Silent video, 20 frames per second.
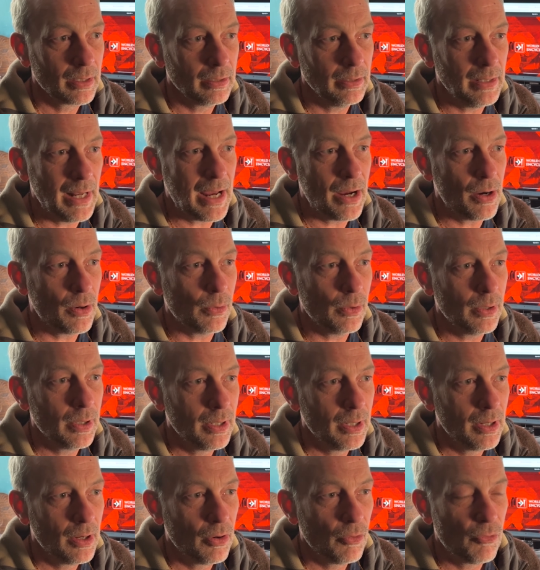Now,
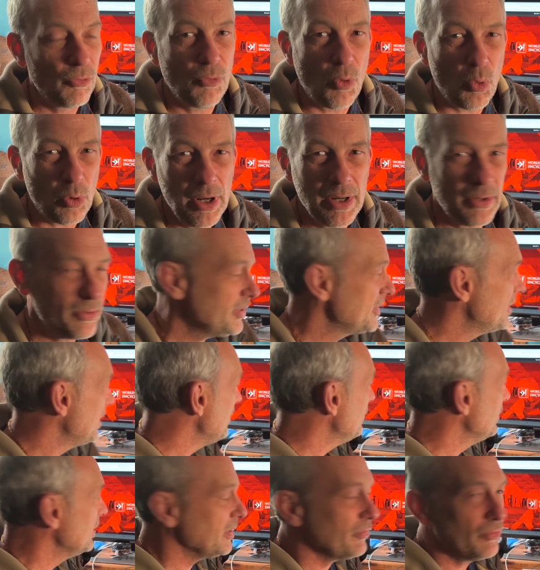four hundred
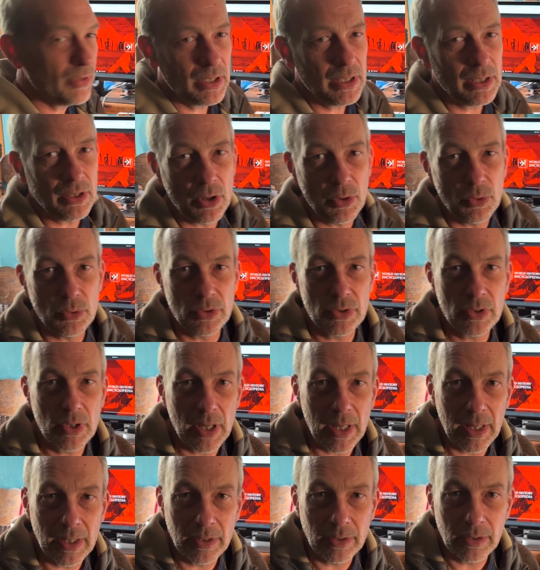seventy videos
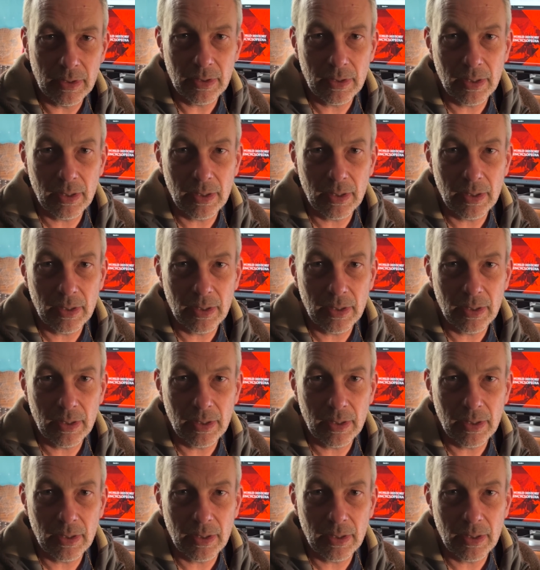and